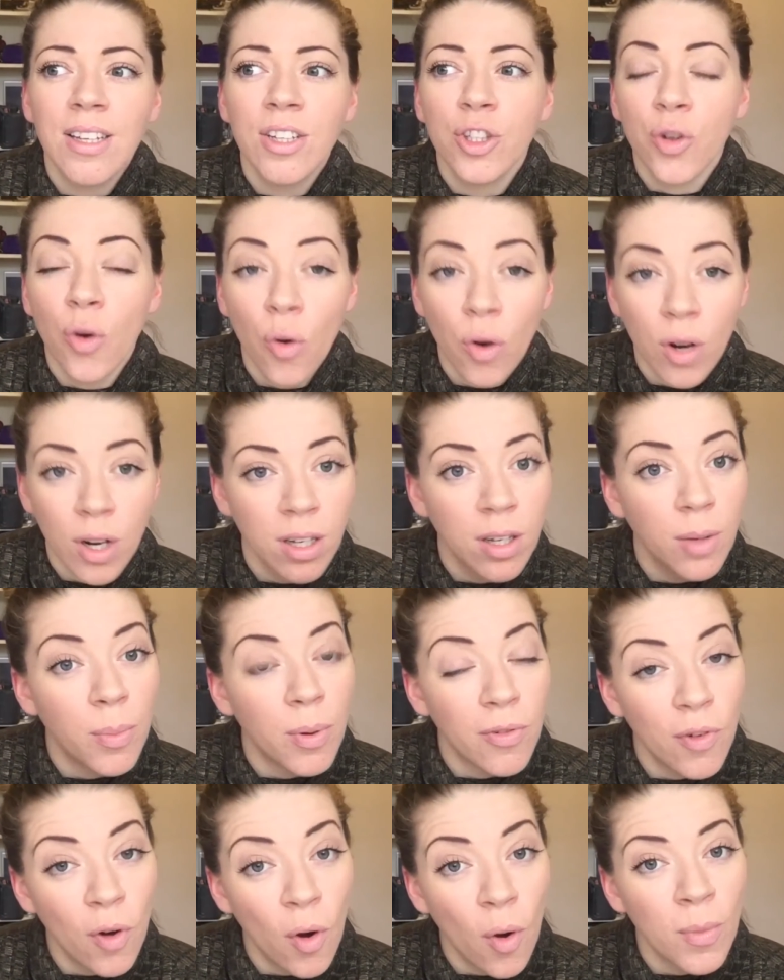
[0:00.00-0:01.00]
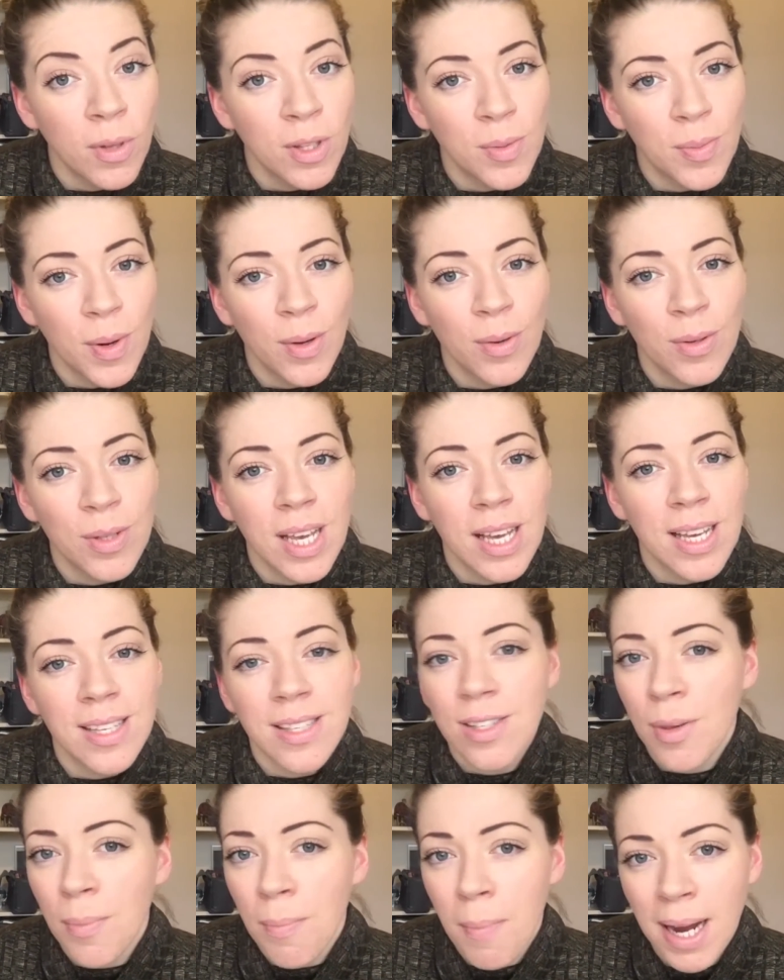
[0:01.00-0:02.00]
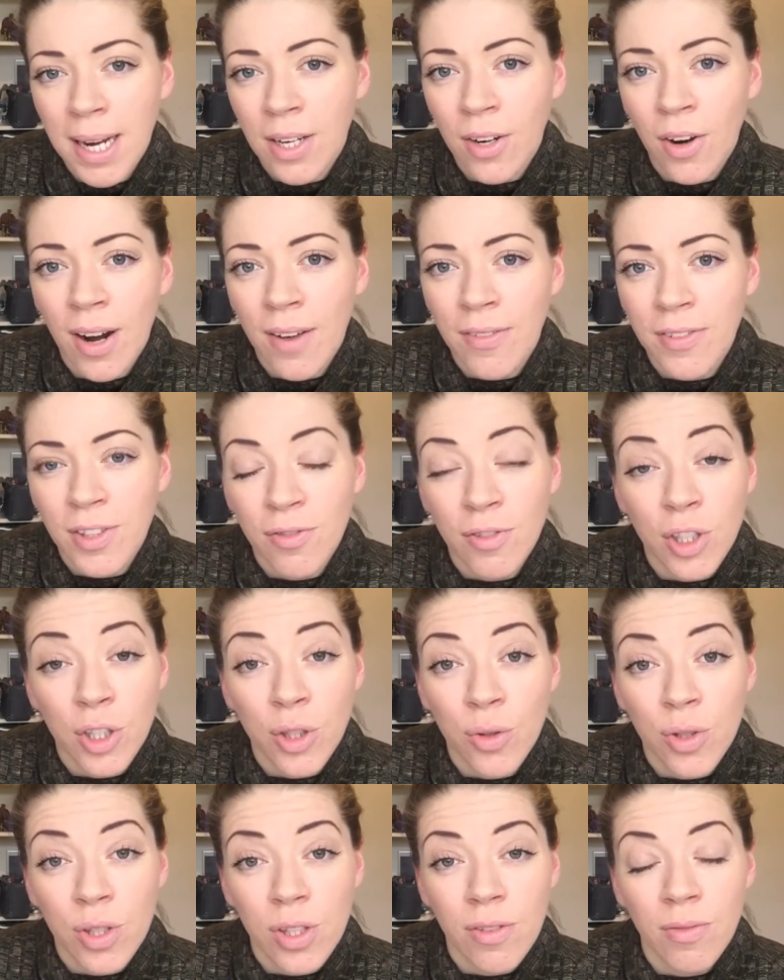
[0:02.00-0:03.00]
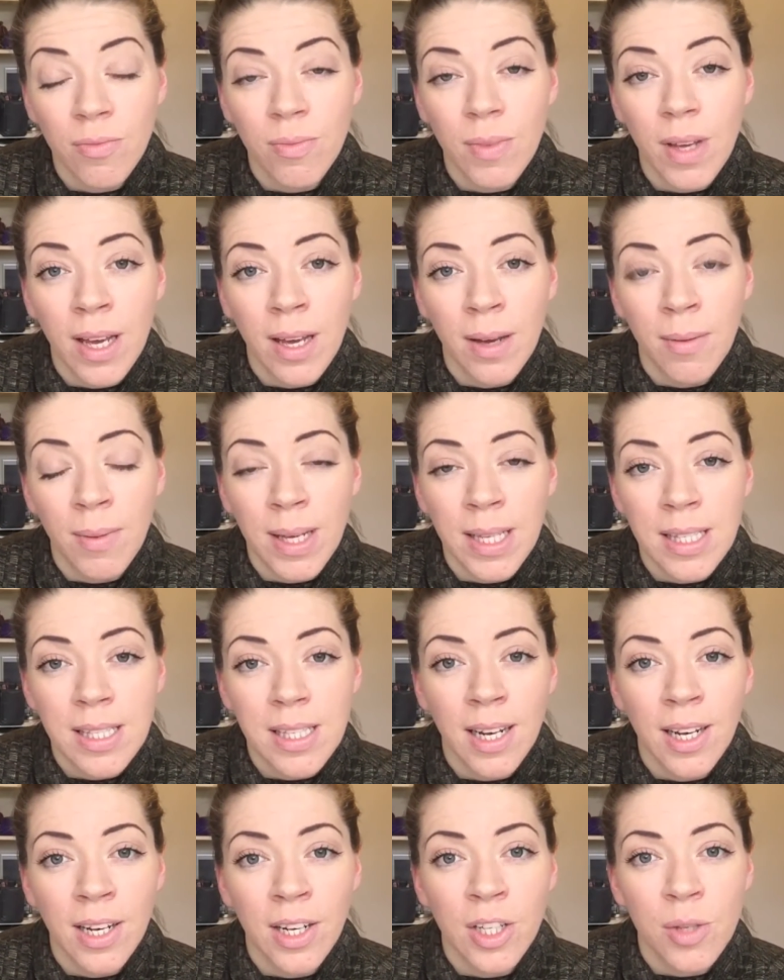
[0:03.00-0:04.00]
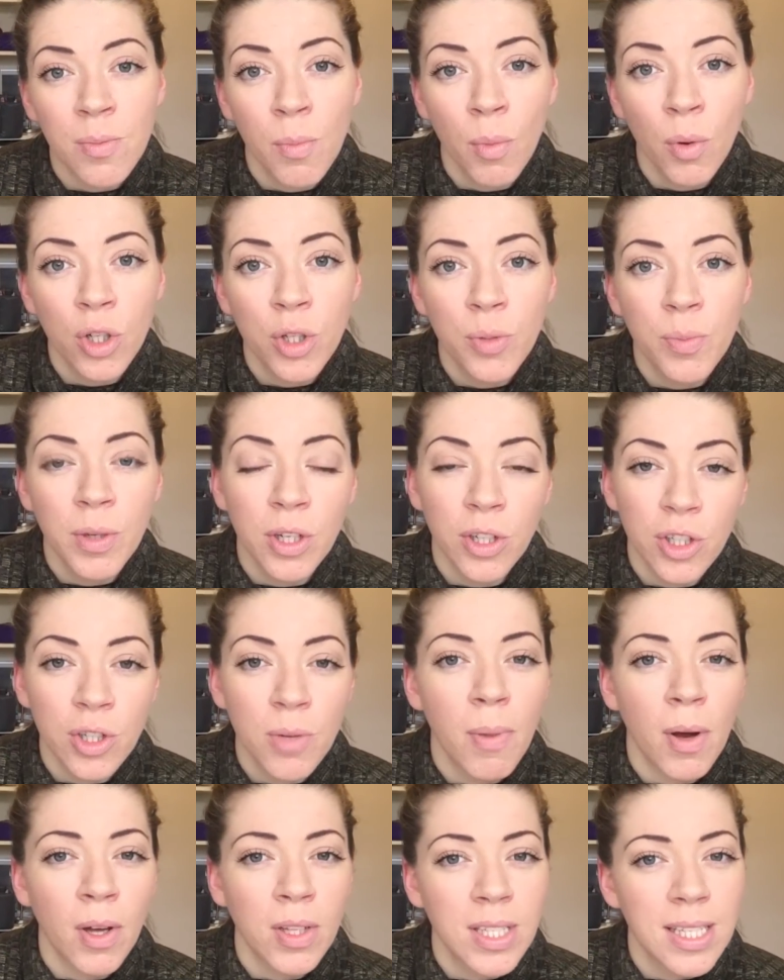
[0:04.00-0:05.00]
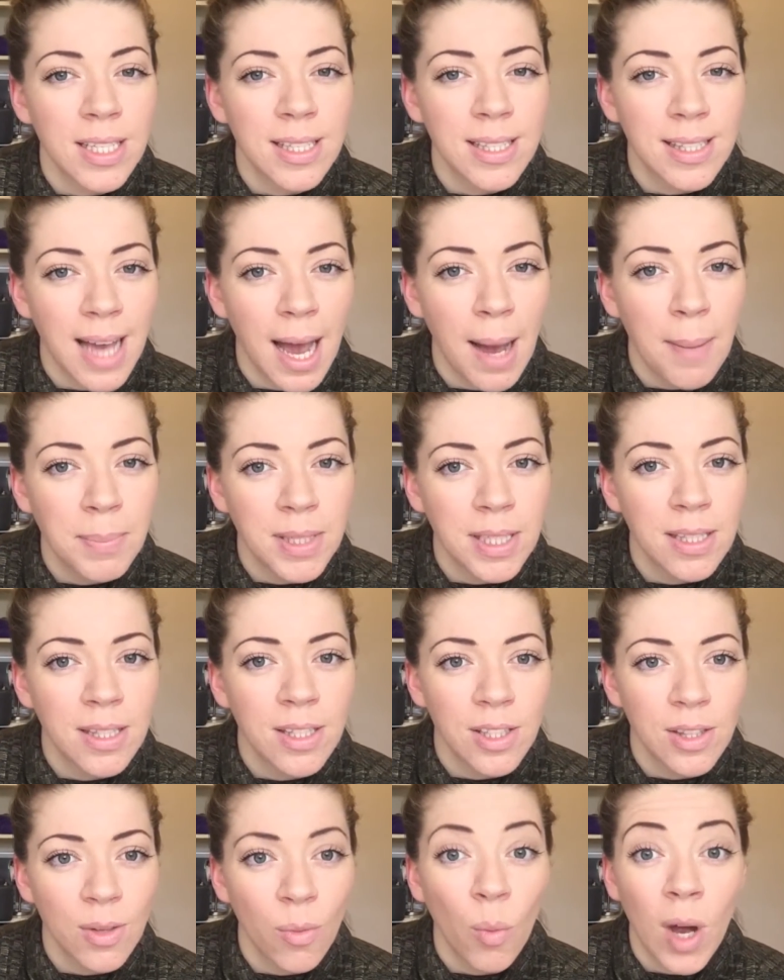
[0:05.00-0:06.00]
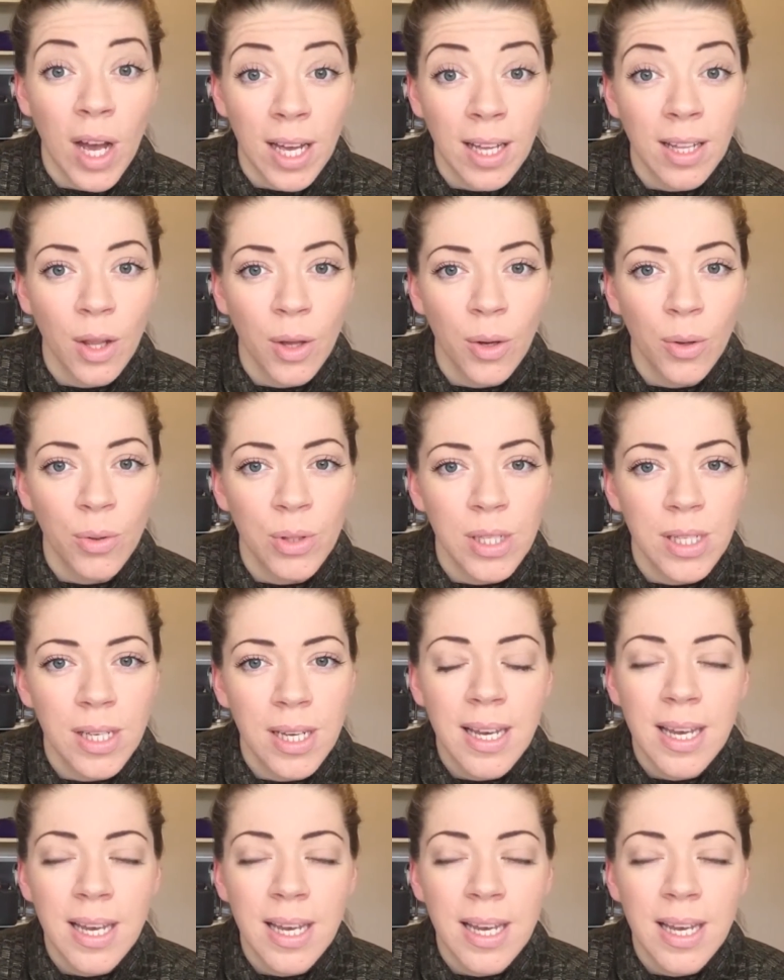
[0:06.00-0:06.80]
during the performance process you might not have to reduce the insulin as much because your body's adapted to the workload.